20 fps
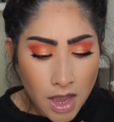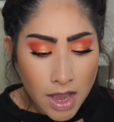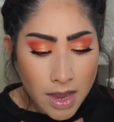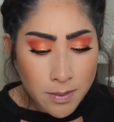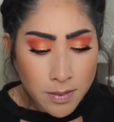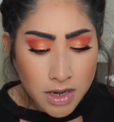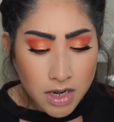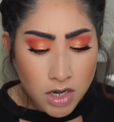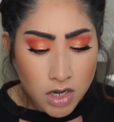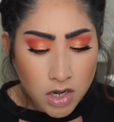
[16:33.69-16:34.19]

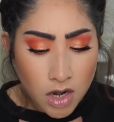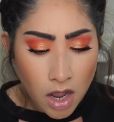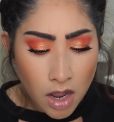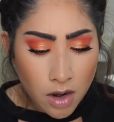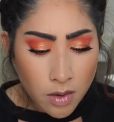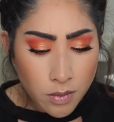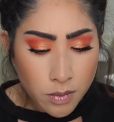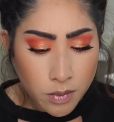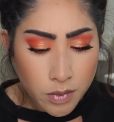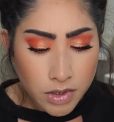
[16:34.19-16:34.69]
I'm
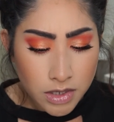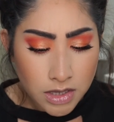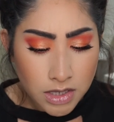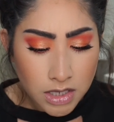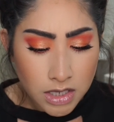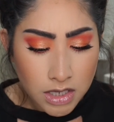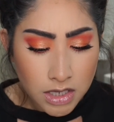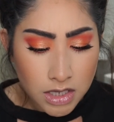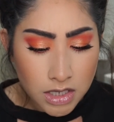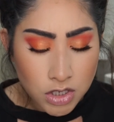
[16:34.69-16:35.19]
not
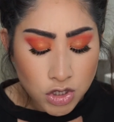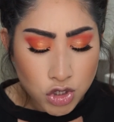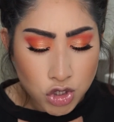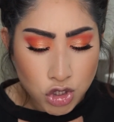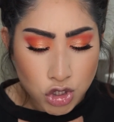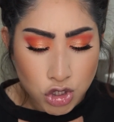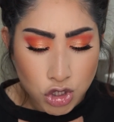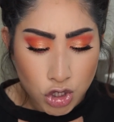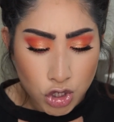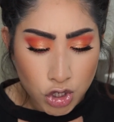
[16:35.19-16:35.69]
really
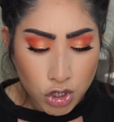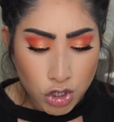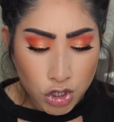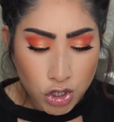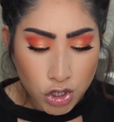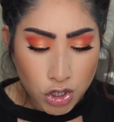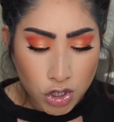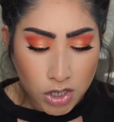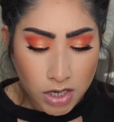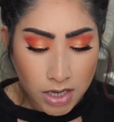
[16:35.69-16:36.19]

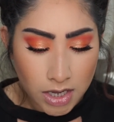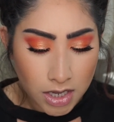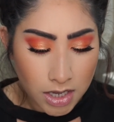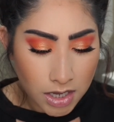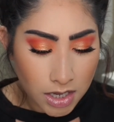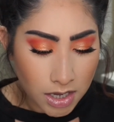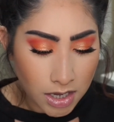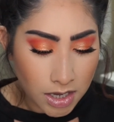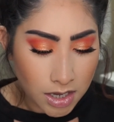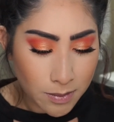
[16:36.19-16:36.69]
sure
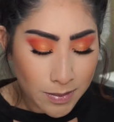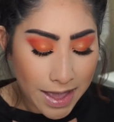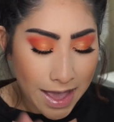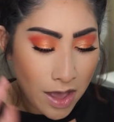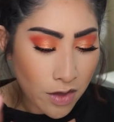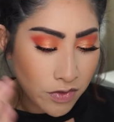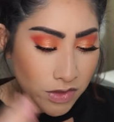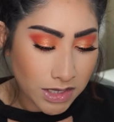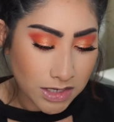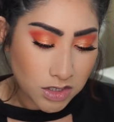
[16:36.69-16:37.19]

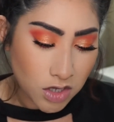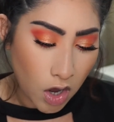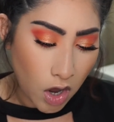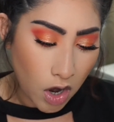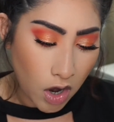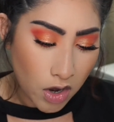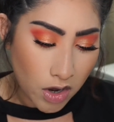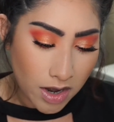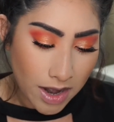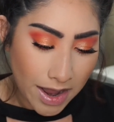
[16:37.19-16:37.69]
how these
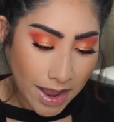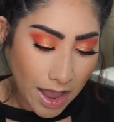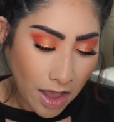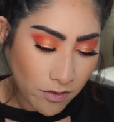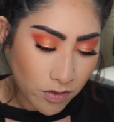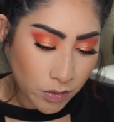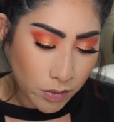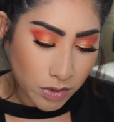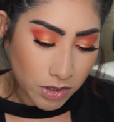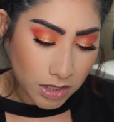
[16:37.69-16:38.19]
are. I
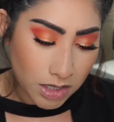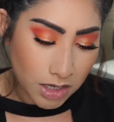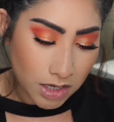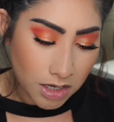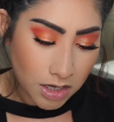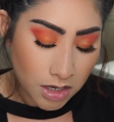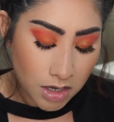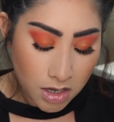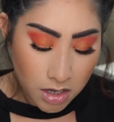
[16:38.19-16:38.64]
haven't really